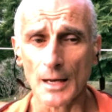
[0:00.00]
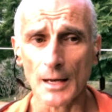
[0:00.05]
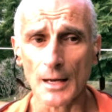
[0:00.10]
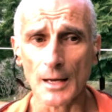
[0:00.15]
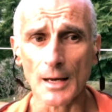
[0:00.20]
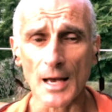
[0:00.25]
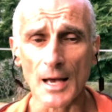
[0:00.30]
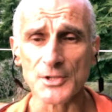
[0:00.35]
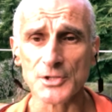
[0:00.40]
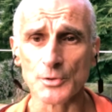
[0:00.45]

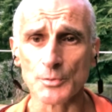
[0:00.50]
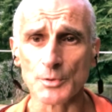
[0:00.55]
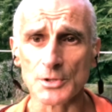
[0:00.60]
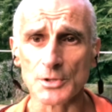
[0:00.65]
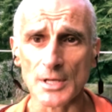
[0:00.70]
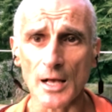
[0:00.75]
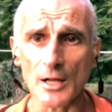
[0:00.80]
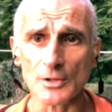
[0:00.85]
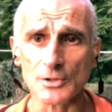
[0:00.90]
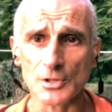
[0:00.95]
as a
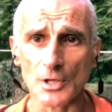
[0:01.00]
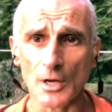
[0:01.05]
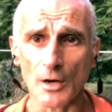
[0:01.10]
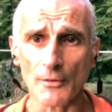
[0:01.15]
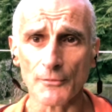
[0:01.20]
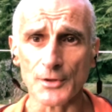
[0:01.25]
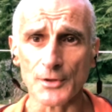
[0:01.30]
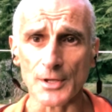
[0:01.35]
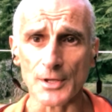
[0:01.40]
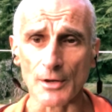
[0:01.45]
result
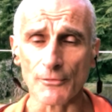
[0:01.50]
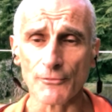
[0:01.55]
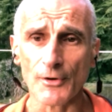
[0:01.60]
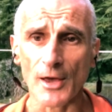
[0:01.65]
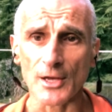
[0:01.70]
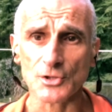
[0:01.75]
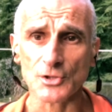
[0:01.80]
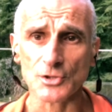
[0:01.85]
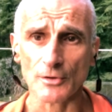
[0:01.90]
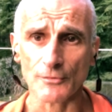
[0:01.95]
of the
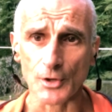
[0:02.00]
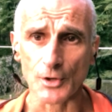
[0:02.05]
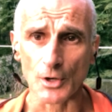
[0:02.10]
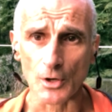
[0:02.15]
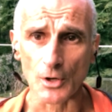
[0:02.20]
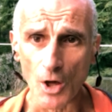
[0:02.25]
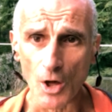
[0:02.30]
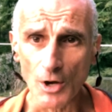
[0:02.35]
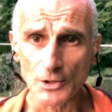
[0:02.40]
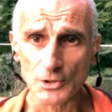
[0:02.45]
effects of the
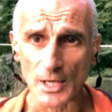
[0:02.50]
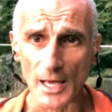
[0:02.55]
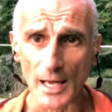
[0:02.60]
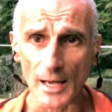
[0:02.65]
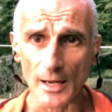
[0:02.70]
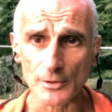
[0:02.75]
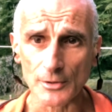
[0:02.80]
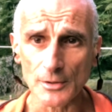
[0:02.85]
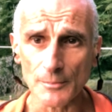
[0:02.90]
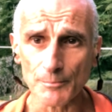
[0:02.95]

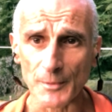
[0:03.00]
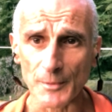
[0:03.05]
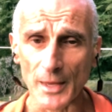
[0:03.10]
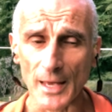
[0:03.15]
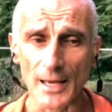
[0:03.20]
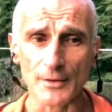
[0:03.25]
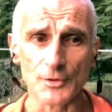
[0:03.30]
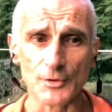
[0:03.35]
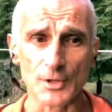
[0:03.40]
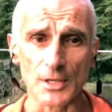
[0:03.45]
lockdown
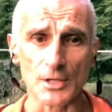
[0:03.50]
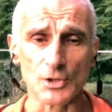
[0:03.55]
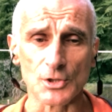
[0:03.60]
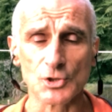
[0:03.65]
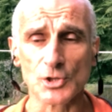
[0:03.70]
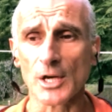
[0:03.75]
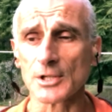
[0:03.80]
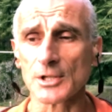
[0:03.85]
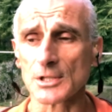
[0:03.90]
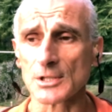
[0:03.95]
and the
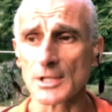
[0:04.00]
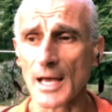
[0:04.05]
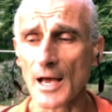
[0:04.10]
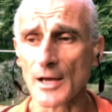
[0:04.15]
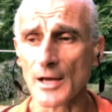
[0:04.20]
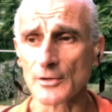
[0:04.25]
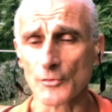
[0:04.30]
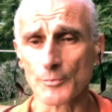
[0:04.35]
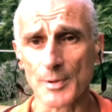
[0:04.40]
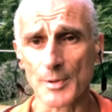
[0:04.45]
shutting
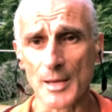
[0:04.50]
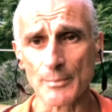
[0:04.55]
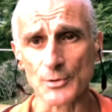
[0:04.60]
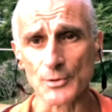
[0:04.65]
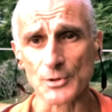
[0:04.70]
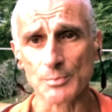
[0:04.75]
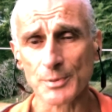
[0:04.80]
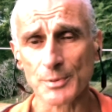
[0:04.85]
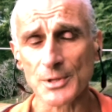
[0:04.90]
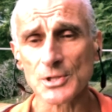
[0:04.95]
down of
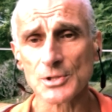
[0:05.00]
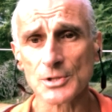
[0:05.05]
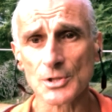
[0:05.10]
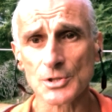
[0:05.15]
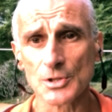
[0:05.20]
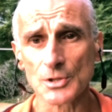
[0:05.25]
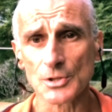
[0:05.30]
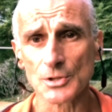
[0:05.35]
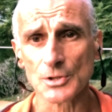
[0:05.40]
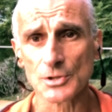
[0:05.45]
people's
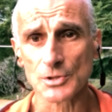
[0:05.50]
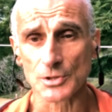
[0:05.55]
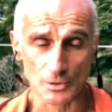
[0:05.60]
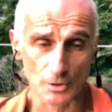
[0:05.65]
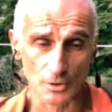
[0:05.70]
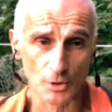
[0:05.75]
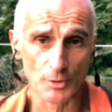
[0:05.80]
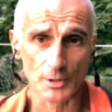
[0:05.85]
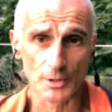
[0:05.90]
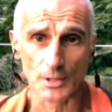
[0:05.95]
businesses,
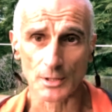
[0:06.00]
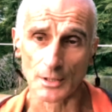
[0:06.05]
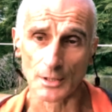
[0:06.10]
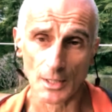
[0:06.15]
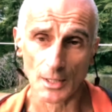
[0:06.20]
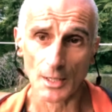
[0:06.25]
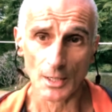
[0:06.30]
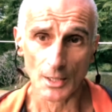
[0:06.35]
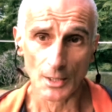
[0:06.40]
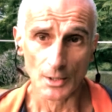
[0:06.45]
including,
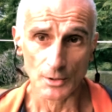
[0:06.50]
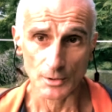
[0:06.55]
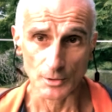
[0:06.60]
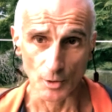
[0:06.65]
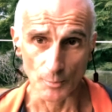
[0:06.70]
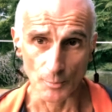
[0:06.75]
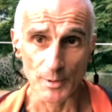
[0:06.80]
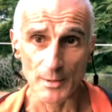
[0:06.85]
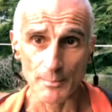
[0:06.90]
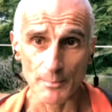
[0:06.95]

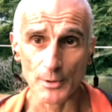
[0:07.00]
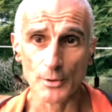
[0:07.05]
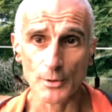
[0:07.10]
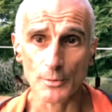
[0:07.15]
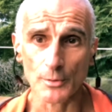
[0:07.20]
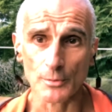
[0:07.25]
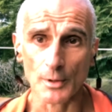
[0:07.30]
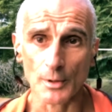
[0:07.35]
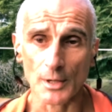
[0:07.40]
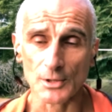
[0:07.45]
people
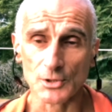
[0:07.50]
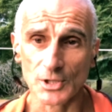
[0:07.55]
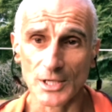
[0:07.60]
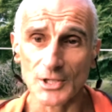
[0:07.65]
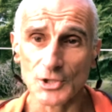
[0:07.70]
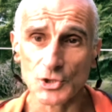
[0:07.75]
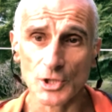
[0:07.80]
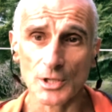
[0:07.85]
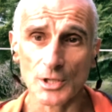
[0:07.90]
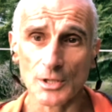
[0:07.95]
who are
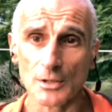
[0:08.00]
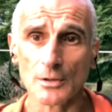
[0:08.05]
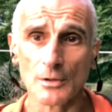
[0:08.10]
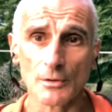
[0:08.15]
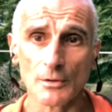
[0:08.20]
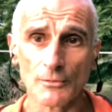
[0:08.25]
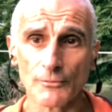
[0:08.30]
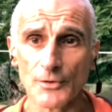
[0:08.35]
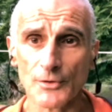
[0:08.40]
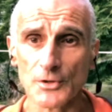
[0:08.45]

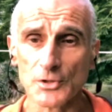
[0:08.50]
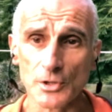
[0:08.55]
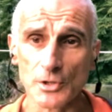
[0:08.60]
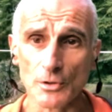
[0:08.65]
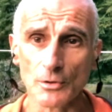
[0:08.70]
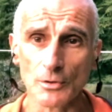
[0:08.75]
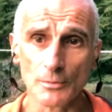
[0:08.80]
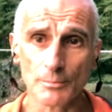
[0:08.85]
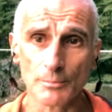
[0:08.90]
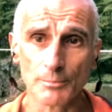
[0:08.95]
teaching
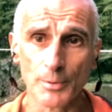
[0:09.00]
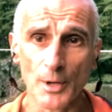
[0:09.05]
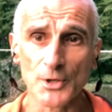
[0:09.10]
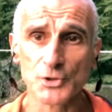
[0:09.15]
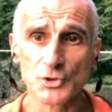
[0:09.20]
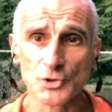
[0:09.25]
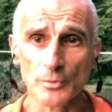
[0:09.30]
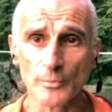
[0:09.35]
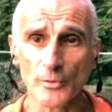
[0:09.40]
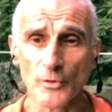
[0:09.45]
physical
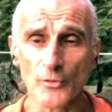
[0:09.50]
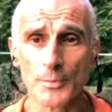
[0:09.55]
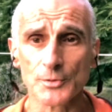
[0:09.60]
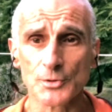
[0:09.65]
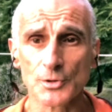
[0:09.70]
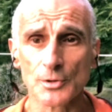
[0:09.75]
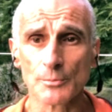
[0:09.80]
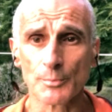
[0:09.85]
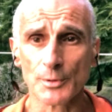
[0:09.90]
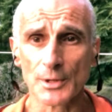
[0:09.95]
posture,
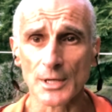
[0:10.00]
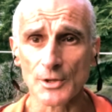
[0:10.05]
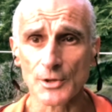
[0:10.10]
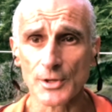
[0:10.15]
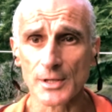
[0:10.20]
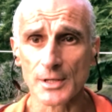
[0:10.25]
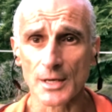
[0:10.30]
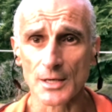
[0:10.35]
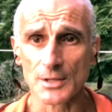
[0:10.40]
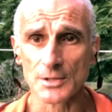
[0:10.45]
movement, and
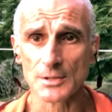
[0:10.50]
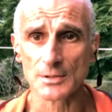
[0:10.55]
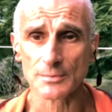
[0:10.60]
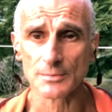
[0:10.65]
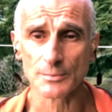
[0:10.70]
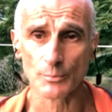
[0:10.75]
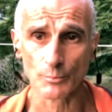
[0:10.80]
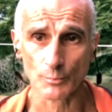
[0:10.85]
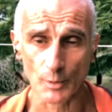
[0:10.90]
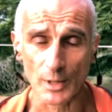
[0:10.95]
breathing
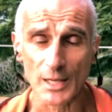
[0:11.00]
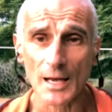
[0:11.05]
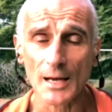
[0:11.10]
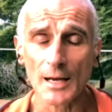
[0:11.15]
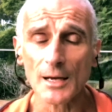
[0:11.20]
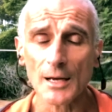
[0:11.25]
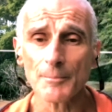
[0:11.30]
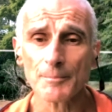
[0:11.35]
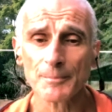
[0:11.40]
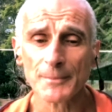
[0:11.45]
as we
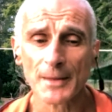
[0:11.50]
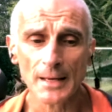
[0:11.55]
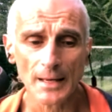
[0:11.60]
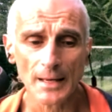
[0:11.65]
are.